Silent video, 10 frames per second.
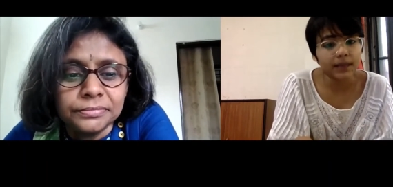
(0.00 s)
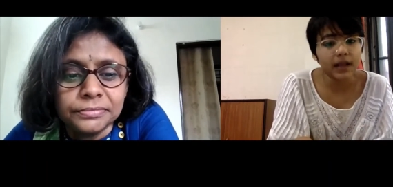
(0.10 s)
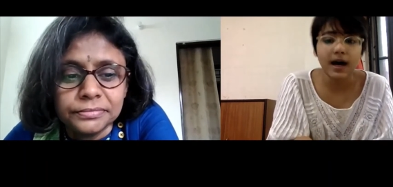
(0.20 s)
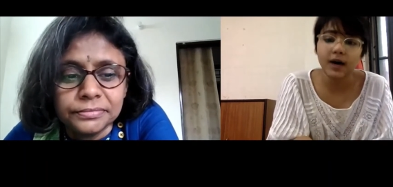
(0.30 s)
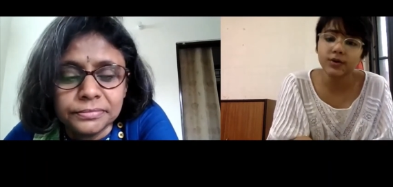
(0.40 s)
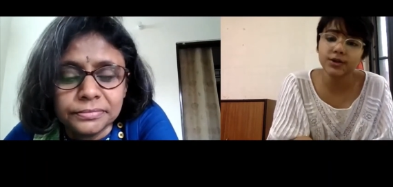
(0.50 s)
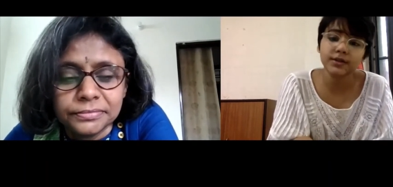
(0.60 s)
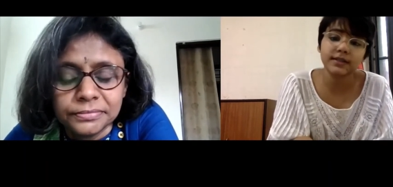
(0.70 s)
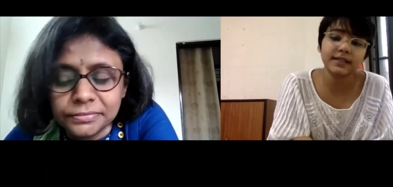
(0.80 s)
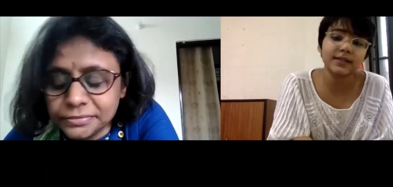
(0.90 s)
Speaker 1: how
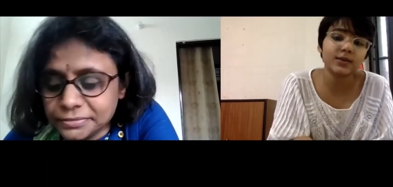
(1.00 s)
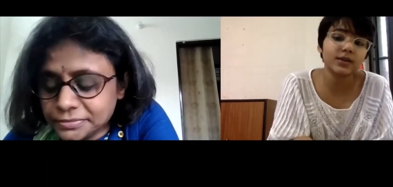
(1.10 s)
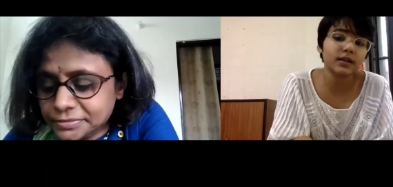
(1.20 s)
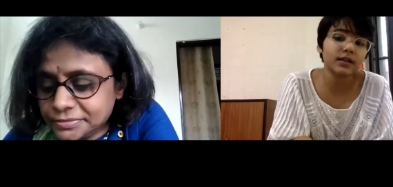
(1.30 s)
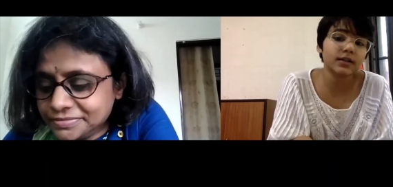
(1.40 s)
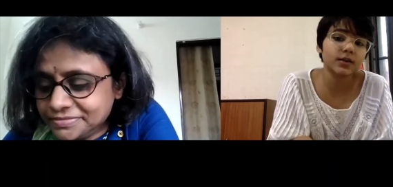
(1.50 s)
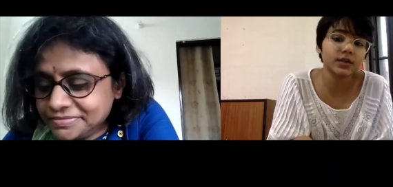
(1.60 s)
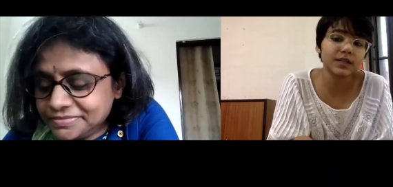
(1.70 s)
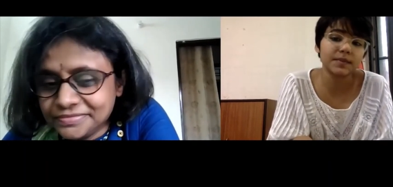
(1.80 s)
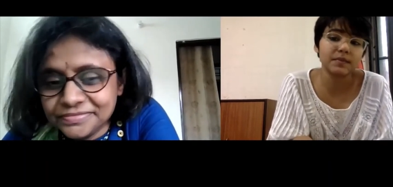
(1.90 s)
should zero target
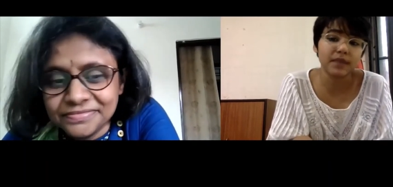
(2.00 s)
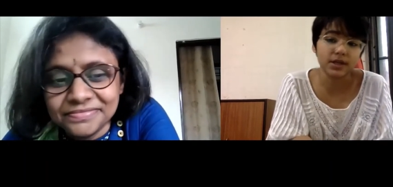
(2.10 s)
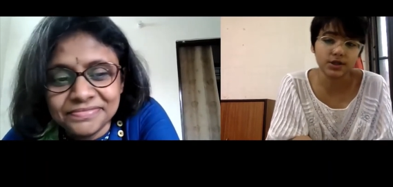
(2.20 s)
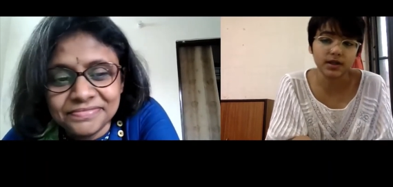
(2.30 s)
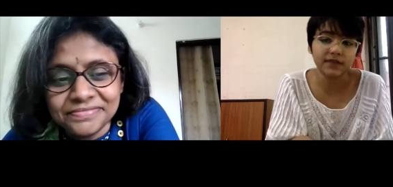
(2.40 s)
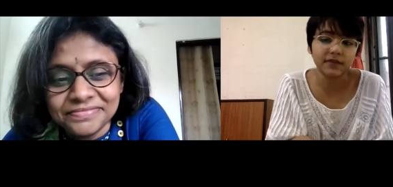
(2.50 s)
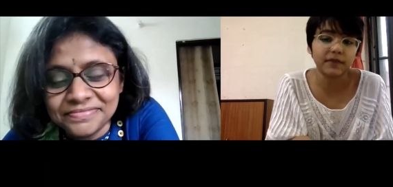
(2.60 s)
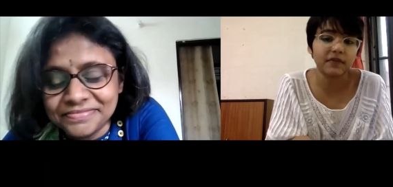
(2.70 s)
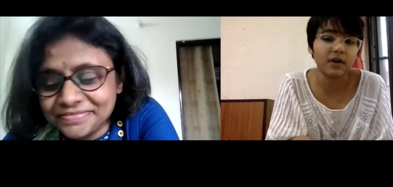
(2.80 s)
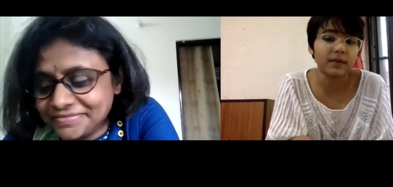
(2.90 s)
goals be measured for
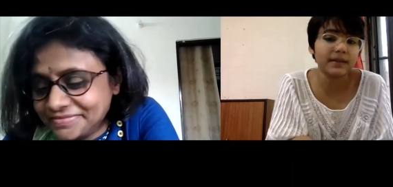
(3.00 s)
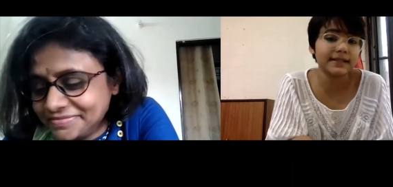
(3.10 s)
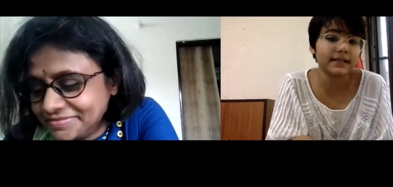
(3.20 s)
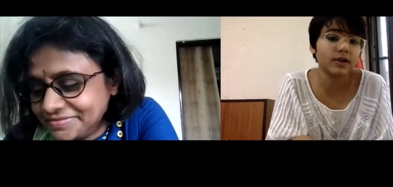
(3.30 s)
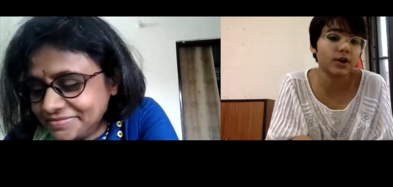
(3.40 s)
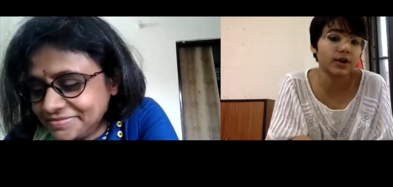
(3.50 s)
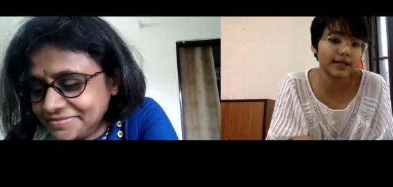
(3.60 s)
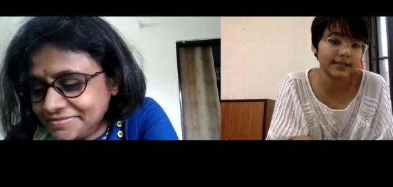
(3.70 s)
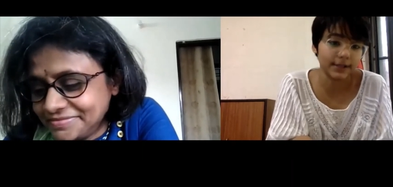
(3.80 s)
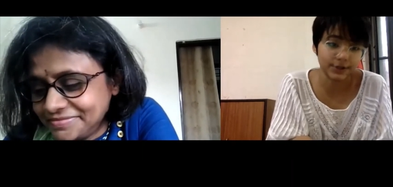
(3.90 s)
performance in an
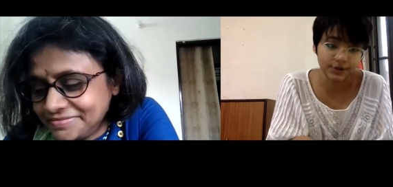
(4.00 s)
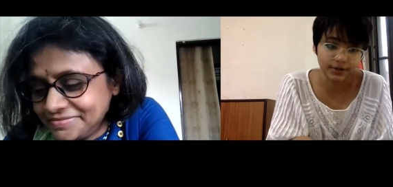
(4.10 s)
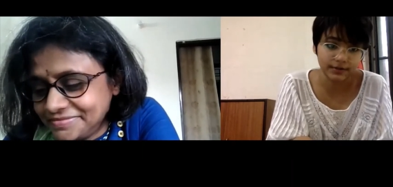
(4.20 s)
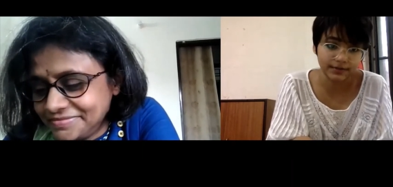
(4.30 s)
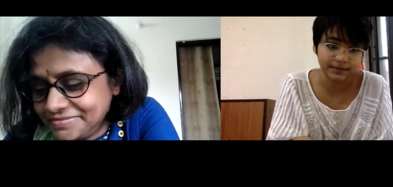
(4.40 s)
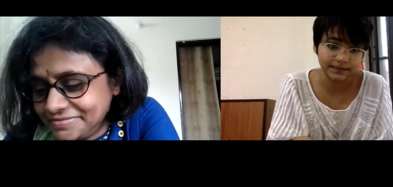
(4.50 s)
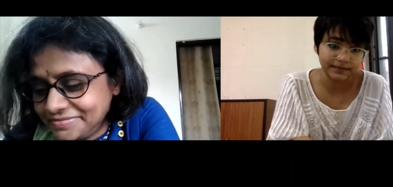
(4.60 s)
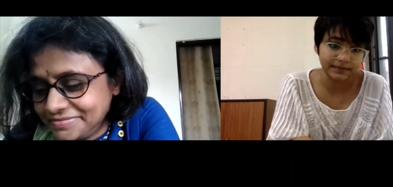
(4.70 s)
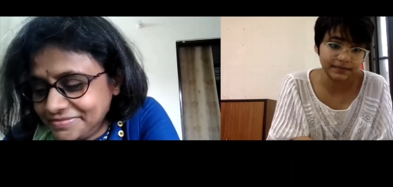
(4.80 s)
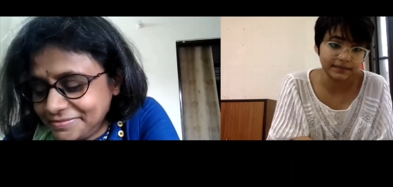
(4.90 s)
organization?
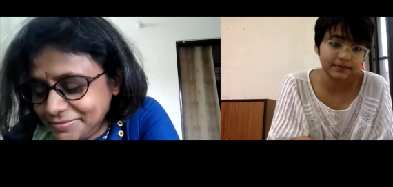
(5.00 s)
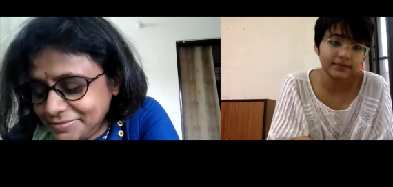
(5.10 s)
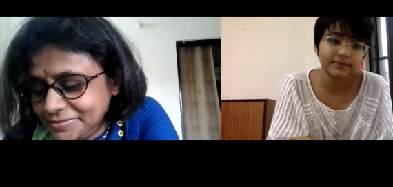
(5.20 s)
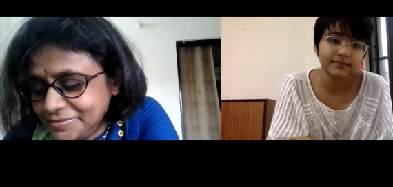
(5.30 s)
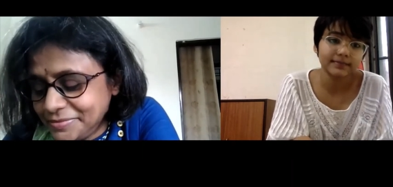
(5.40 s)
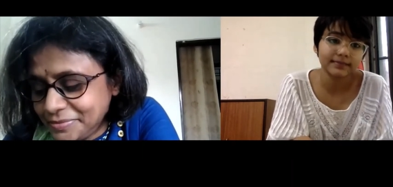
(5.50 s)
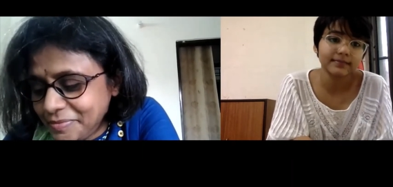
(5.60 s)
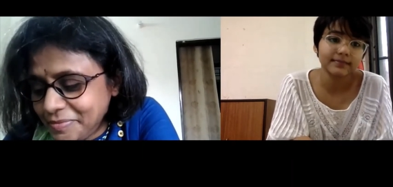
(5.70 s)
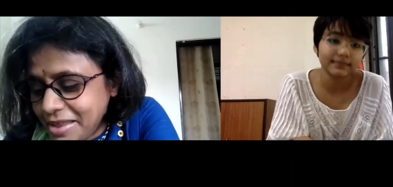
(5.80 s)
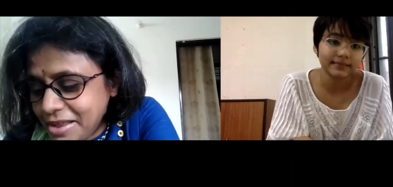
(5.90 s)
Speaker 2: Mm-hmm.
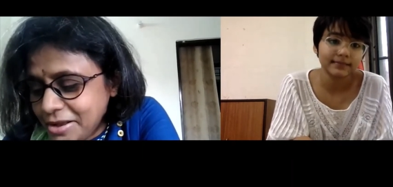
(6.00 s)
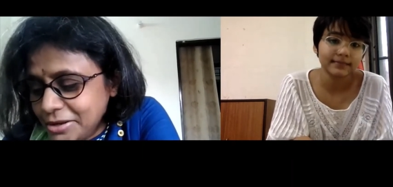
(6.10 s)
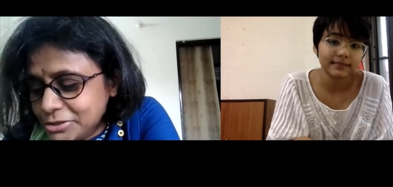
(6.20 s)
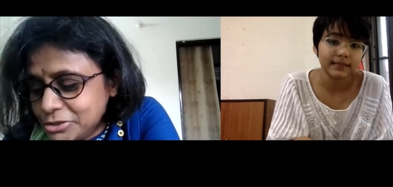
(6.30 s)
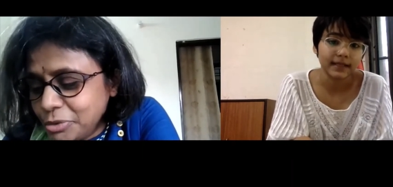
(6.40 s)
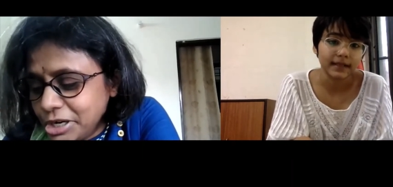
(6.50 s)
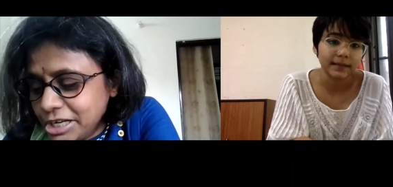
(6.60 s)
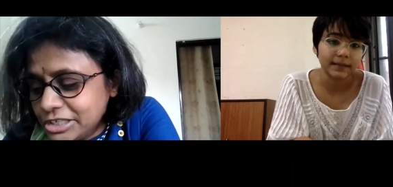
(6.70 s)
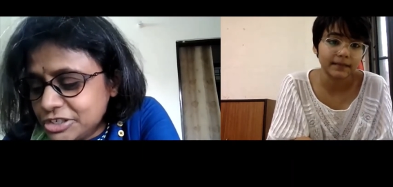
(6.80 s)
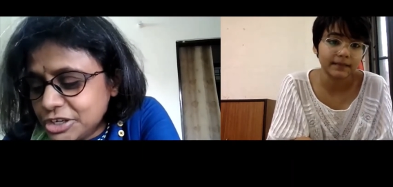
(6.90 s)
So, what
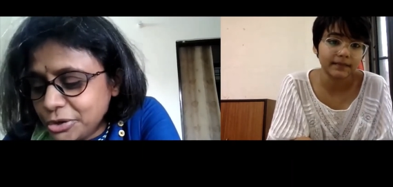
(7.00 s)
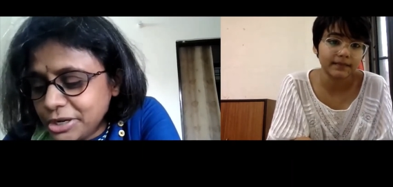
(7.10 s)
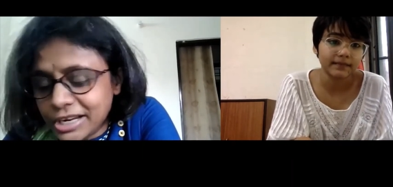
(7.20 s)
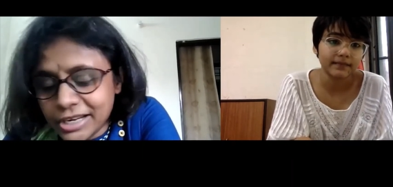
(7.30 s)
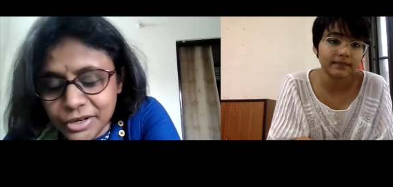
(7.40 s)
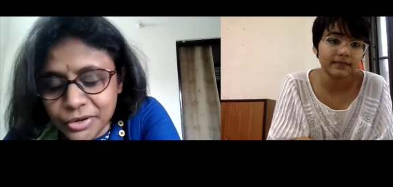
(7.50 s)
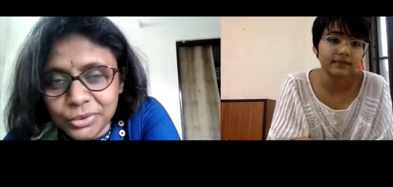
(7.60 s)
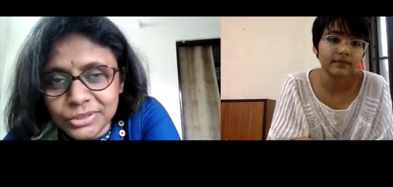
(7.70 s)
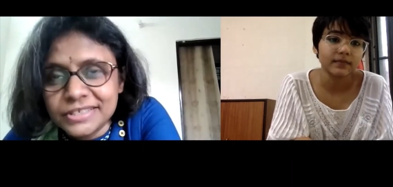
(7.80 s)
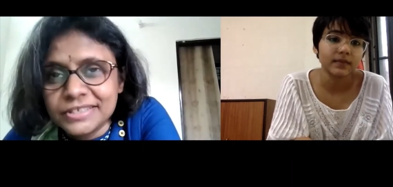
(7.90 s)
are zero target
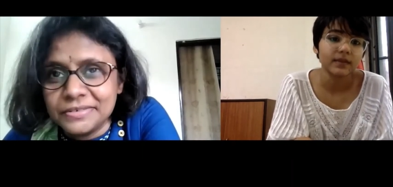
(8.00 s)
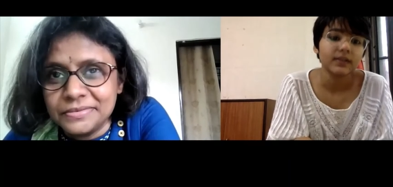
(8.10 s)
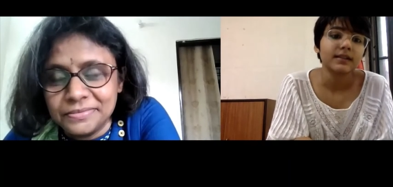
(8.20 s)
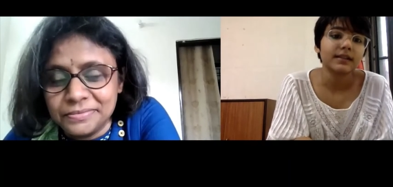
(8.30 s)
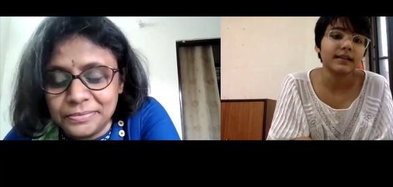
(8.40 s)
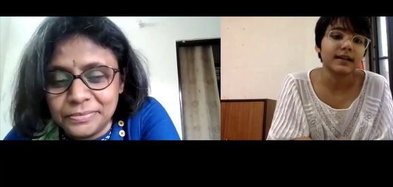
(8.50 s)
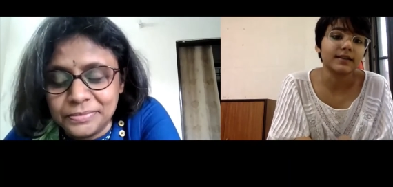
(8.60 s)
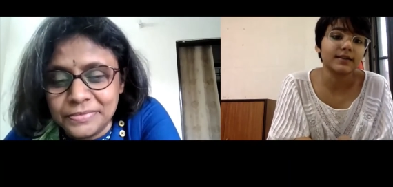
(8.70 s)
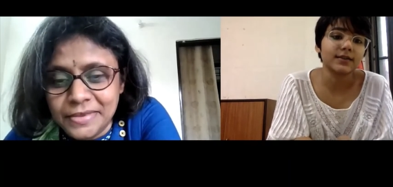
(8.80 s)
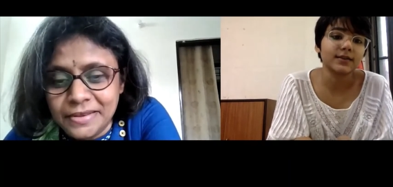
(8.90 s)
goals?
Speaker 1: Yeah,
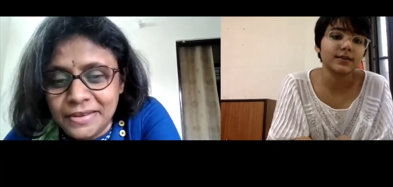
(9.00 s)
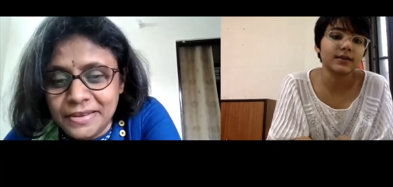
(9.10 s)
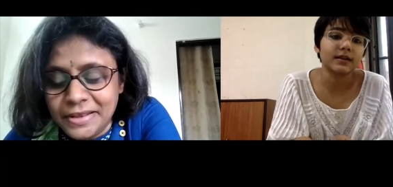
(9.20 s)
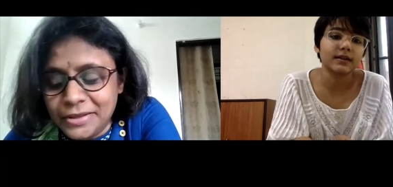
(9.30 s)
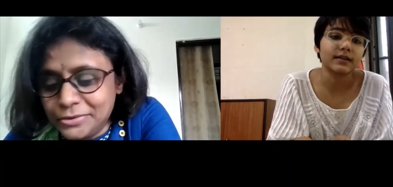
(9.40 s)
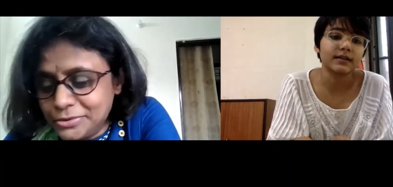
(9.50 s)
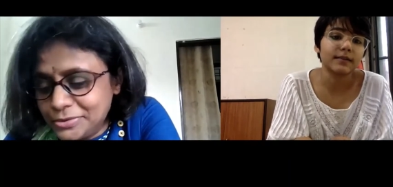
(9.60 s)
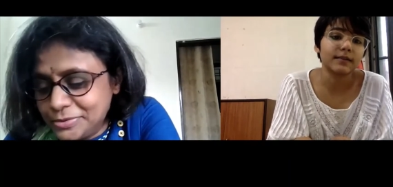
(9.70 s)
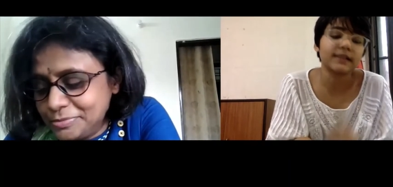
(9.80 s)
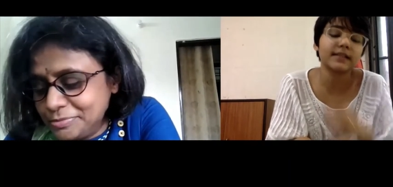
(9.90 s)
so uh,
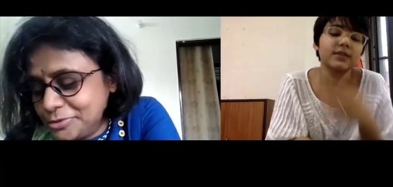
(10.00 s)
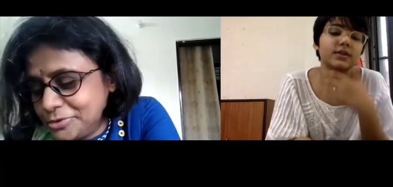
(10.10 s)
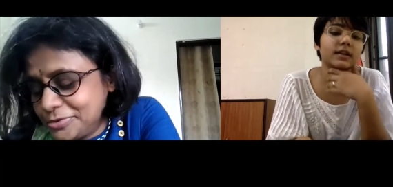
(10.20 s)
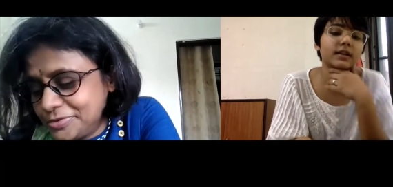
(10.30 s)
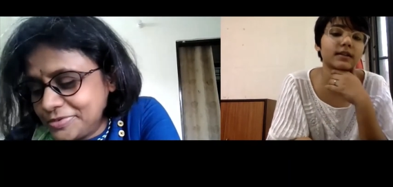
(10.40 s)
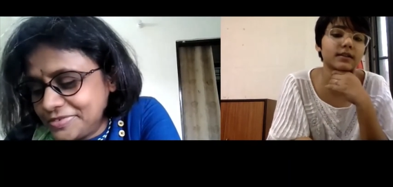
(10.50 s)
by zero target